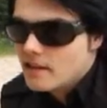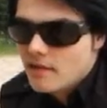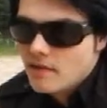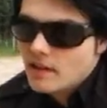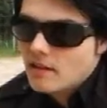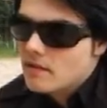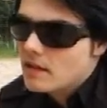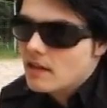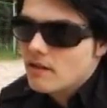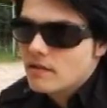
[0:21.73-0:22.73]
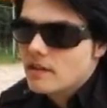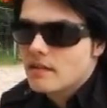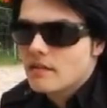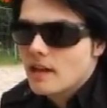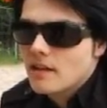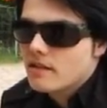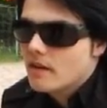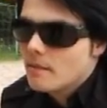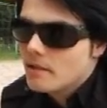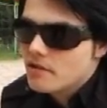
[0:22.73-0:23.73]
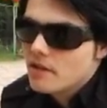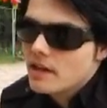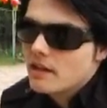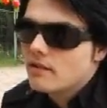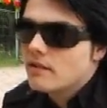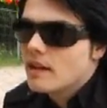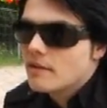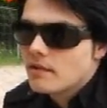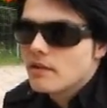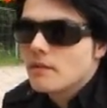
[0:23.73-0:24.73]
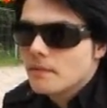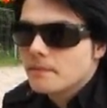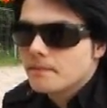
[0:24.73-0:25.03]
I have yet to really go see the stage, so I'm going to try to go do that soon.